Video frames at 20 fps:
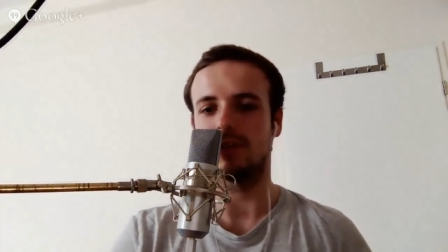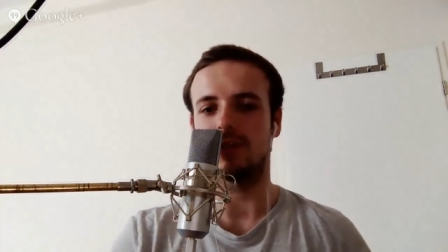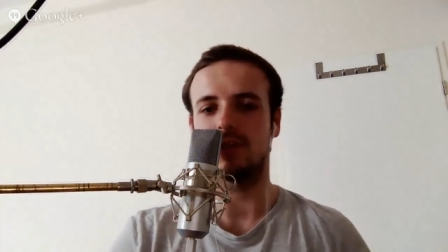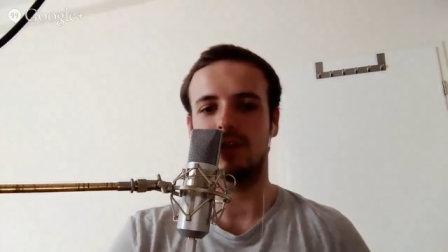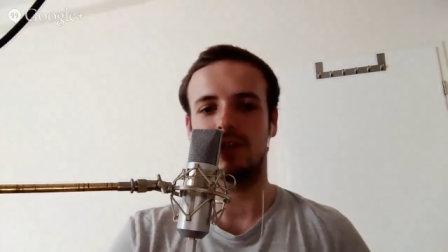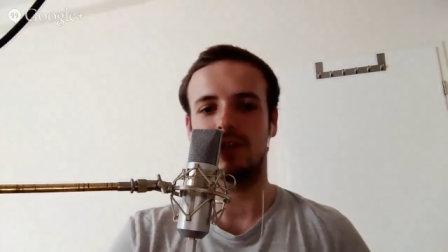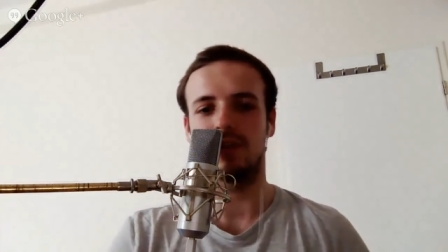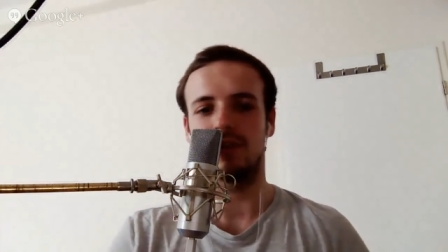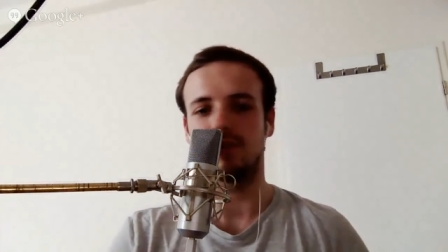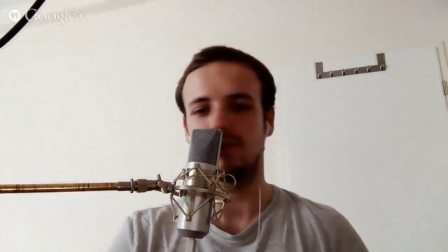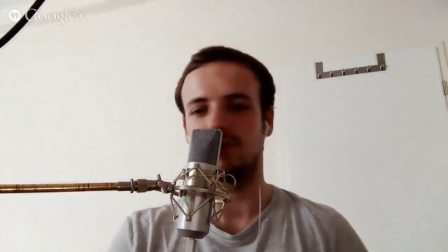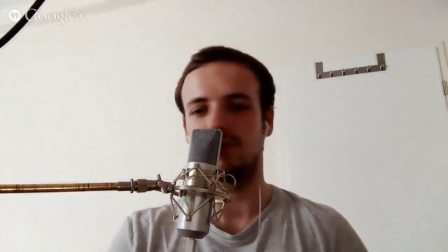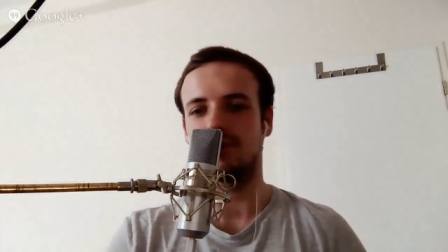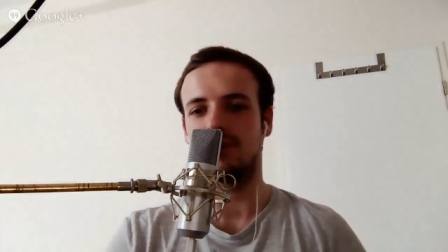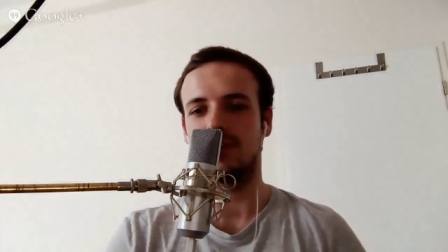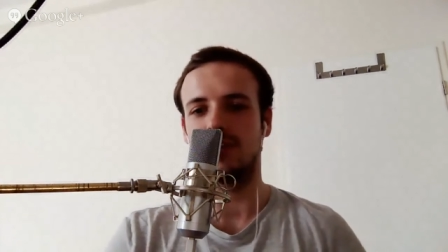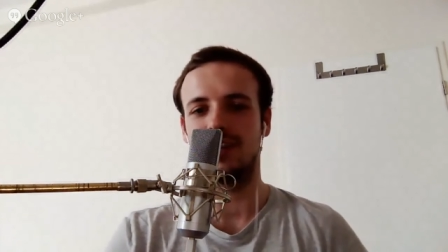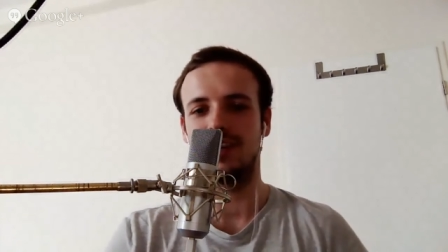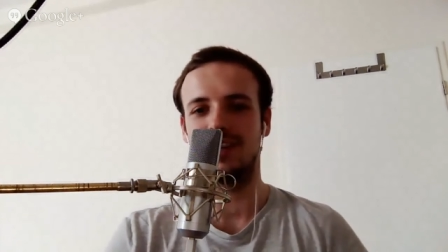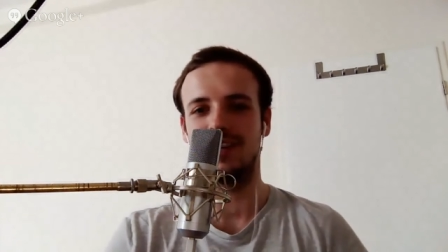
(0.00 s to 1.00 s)
I can't.
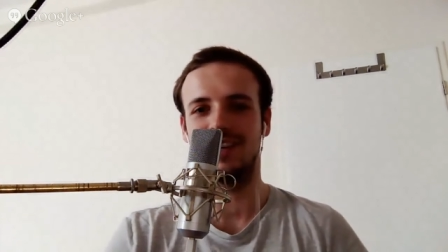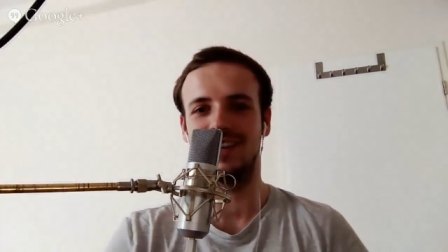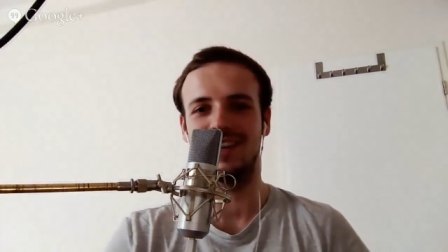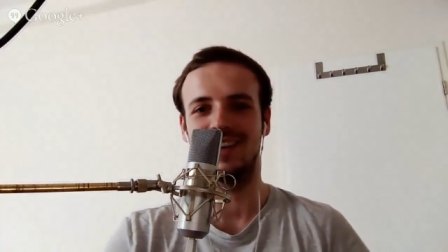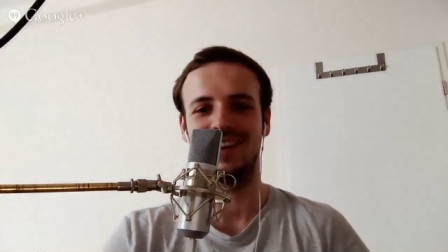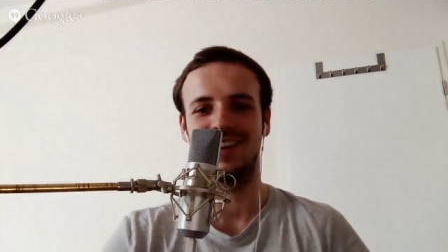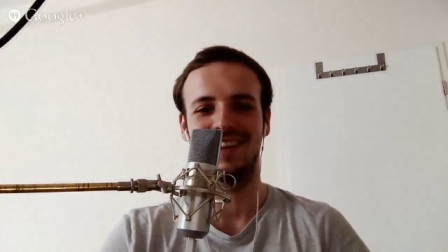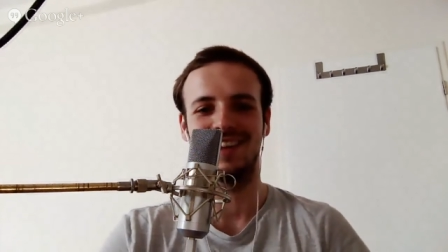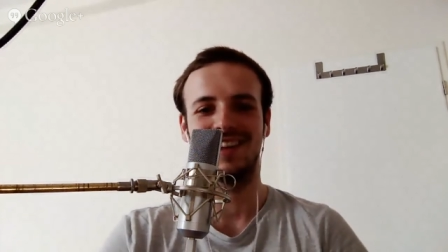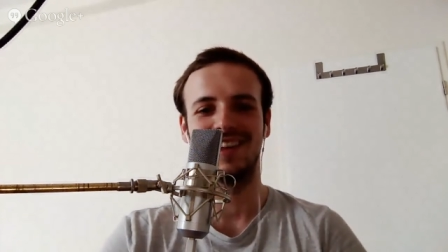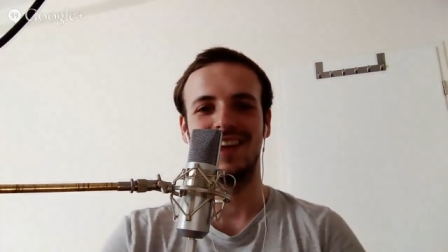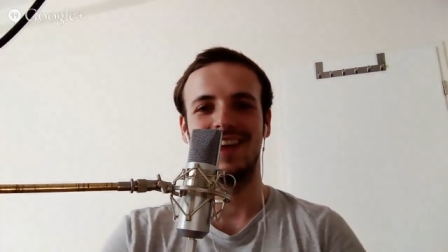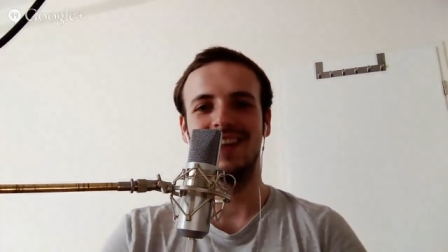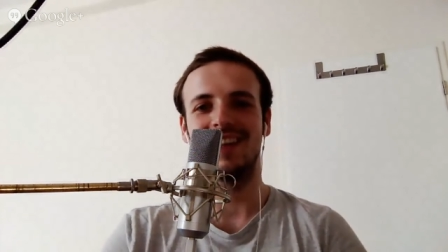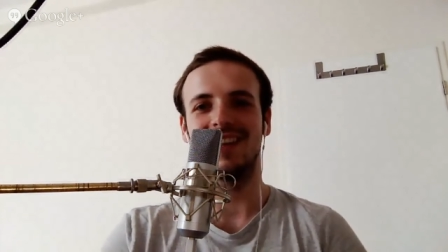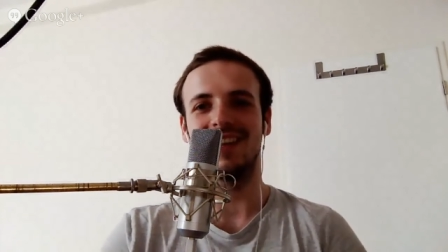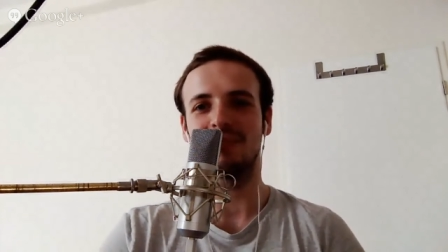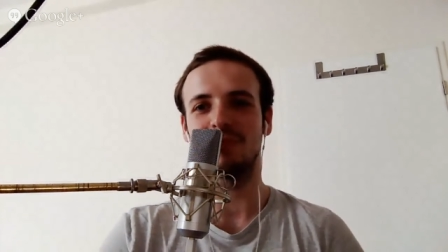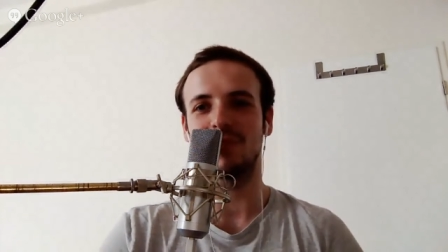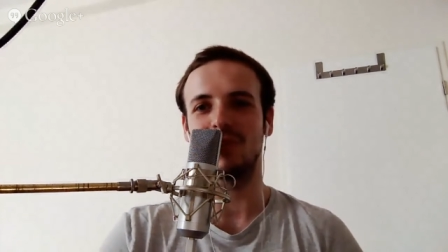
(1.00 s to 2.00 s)

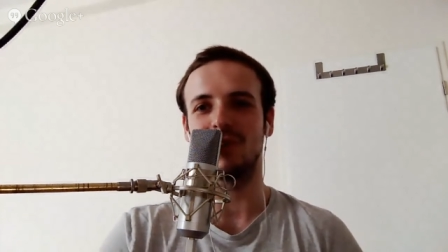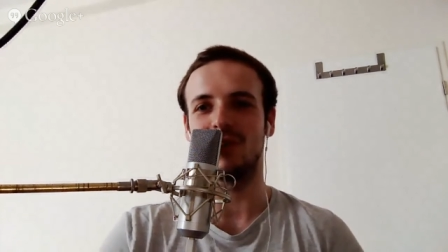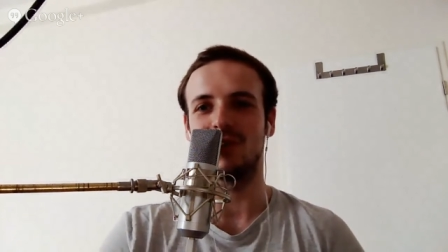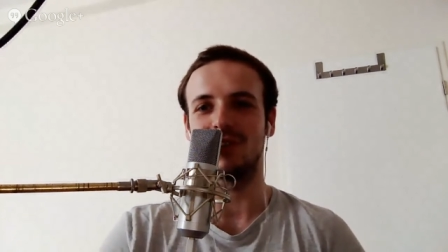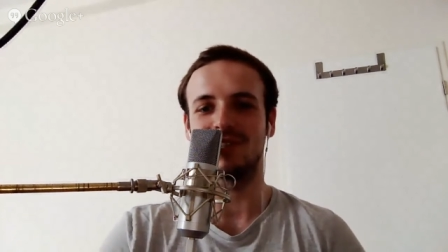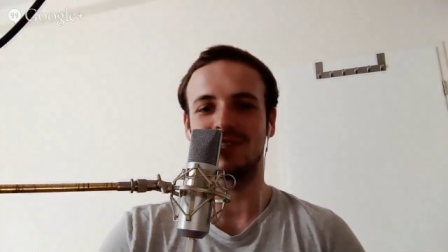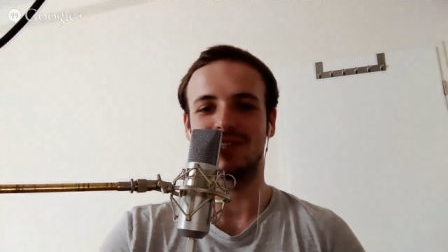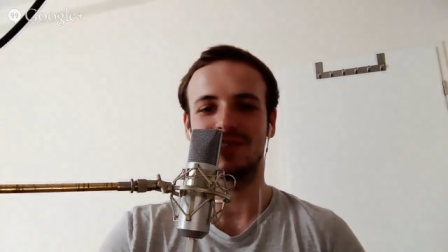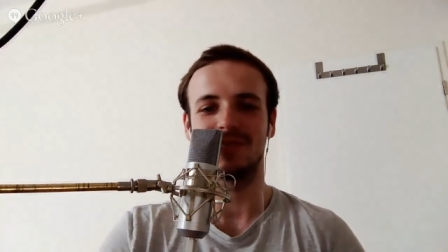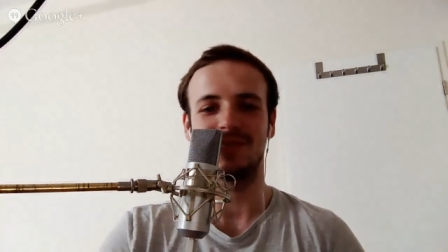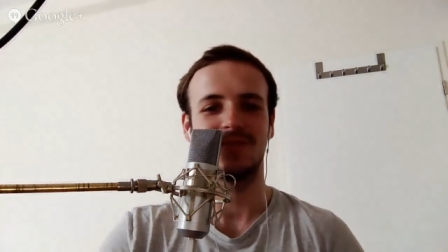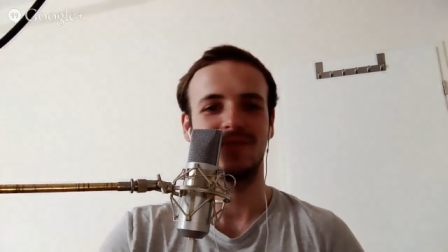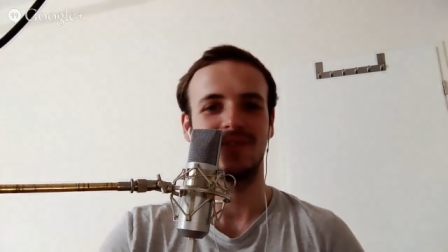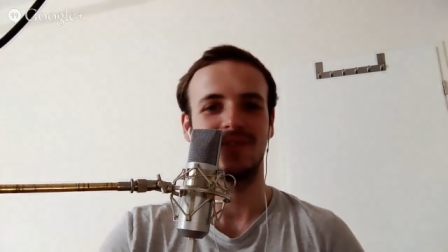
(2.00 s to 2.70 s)
That'd be awesome.